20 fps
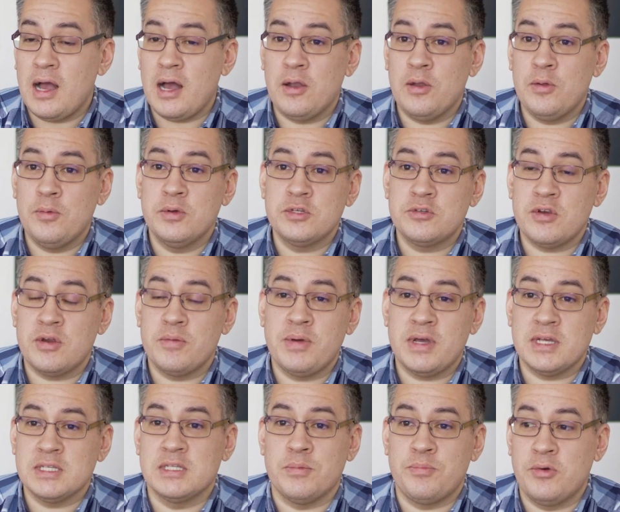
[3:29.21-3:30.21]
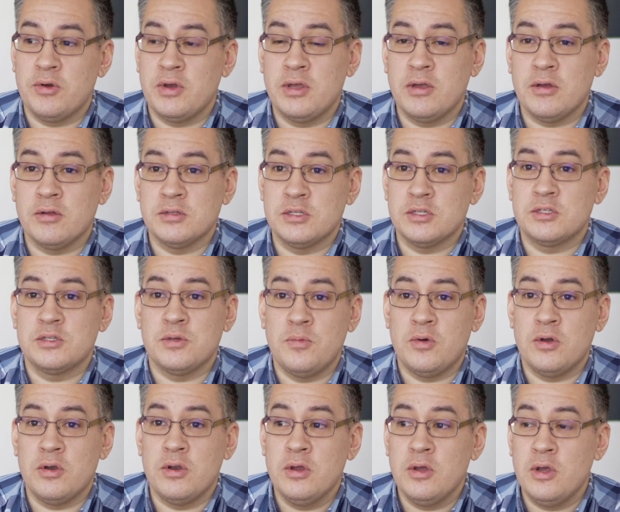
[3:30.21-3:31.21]
I'll always try and pass that booking on to
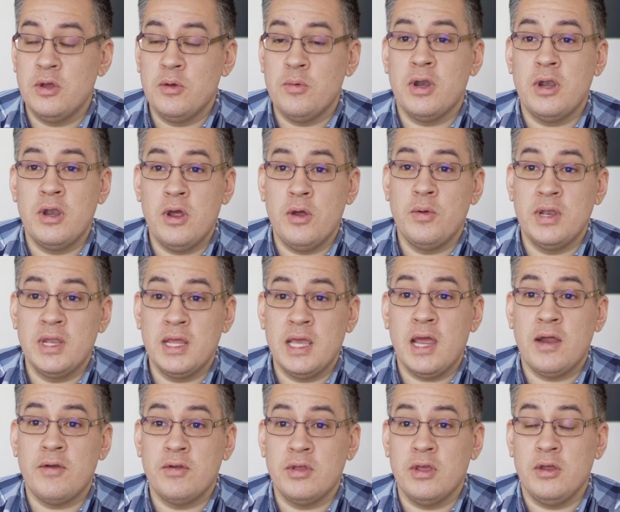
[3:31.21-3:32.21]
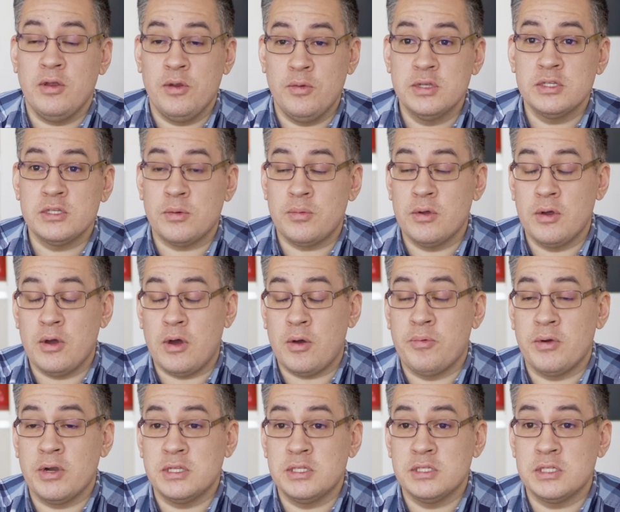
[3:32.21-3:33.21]
someone who I know in the area who is
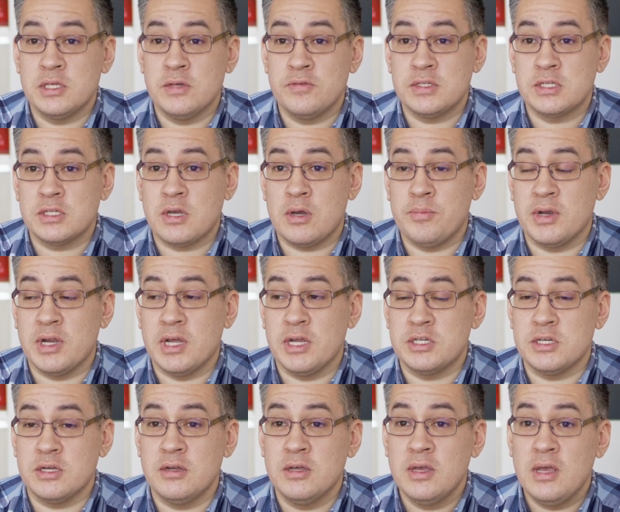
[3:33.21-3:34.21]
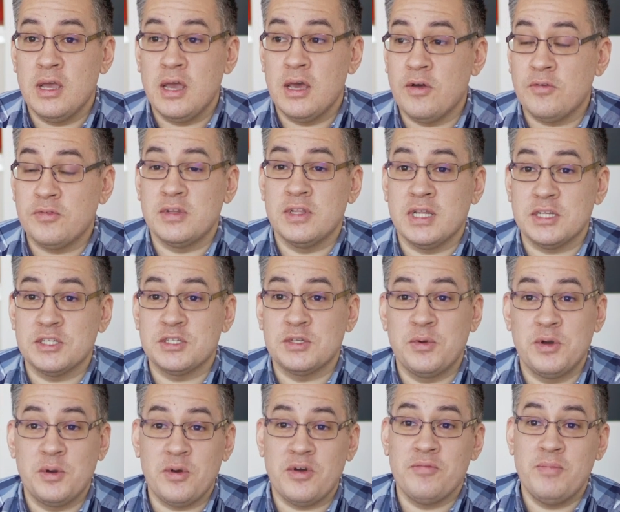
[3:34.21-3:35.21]
operating service accommodation, and often that's
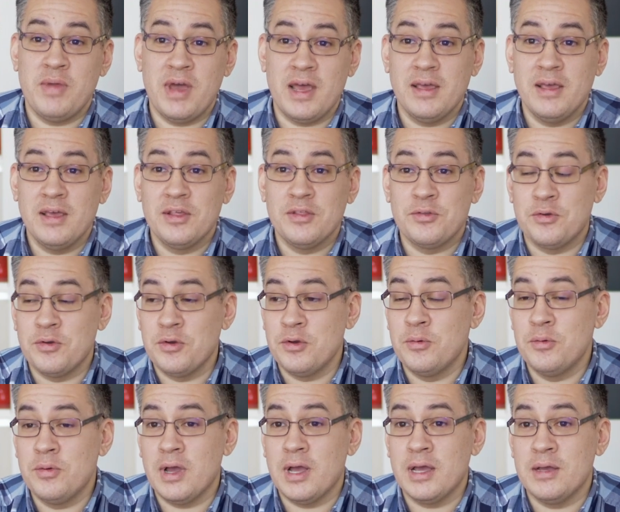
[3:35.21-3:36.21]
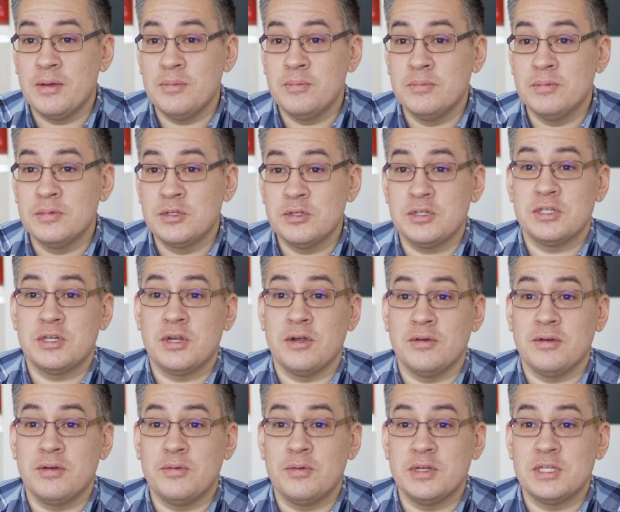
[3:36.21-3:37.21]
someone who I've met through
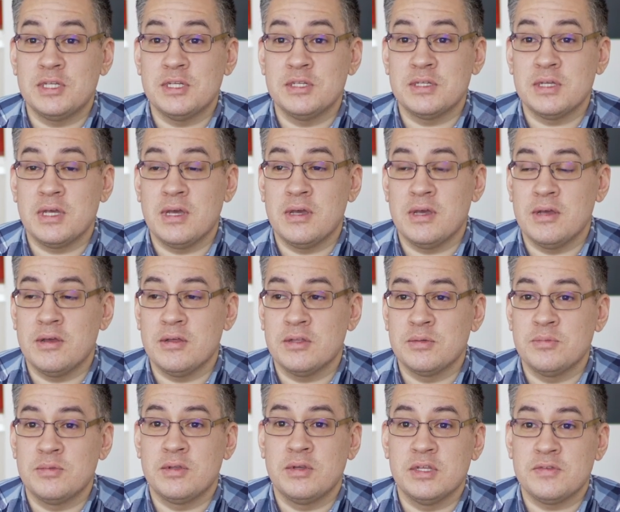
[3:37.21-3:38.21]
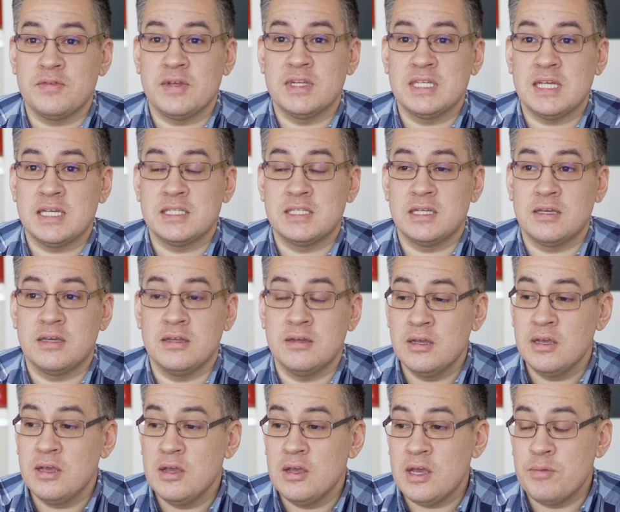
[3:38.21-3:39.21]
Touchstone, which is something that's fantastic, and
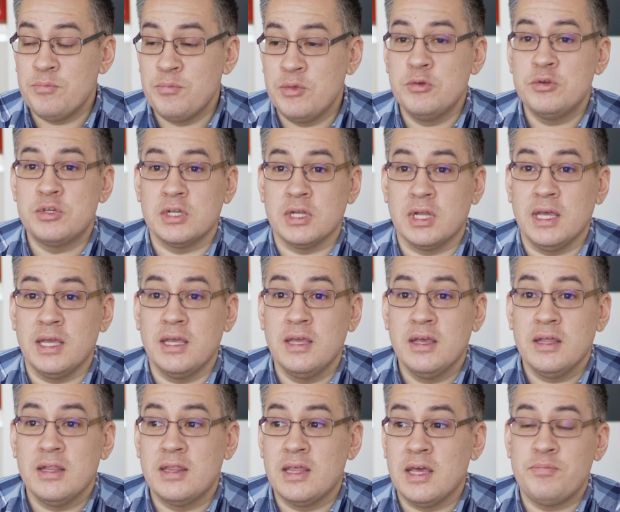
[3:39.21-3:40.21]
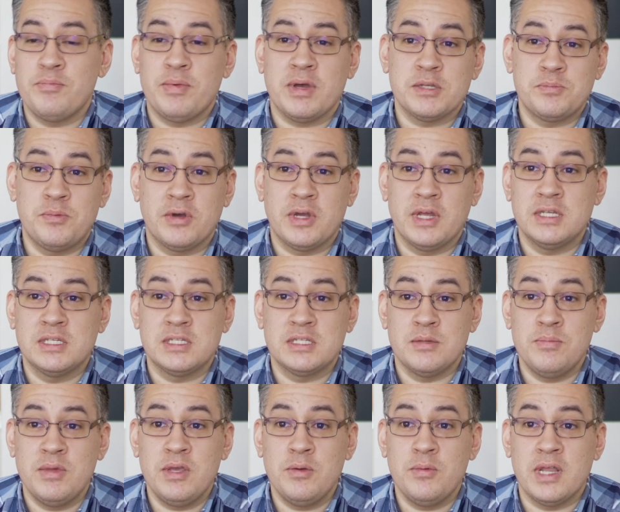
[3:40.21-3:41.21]
mutually they've passed bookings
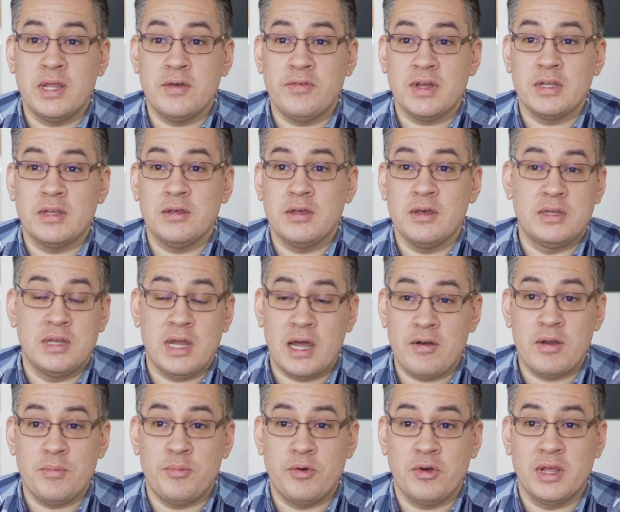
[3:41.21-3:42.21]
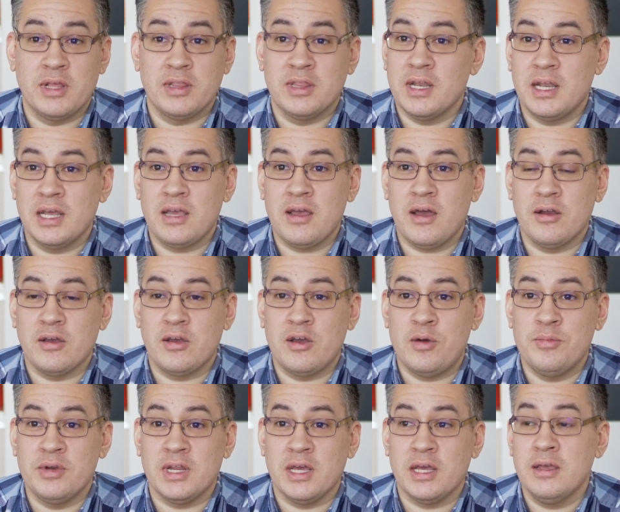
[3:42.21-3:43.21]
to me when they've had a direct booking that they can't
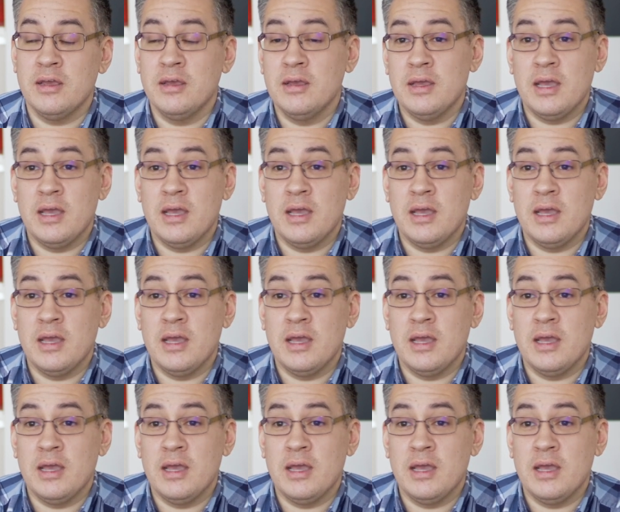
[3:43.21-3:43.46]
accommodate,